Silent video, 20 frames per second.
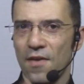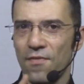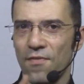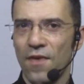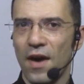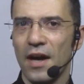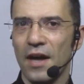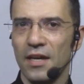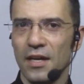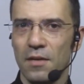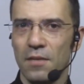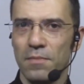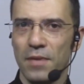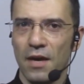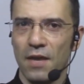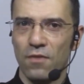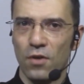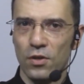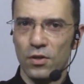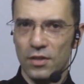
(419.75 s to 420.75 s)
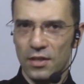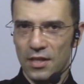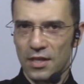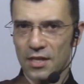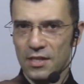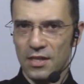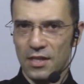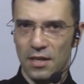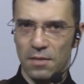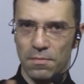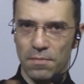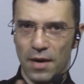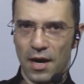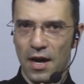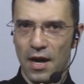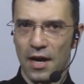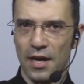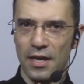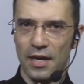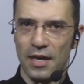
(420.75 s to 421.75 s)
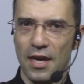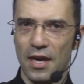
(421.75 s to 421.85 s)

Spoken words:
that can be avoided easily by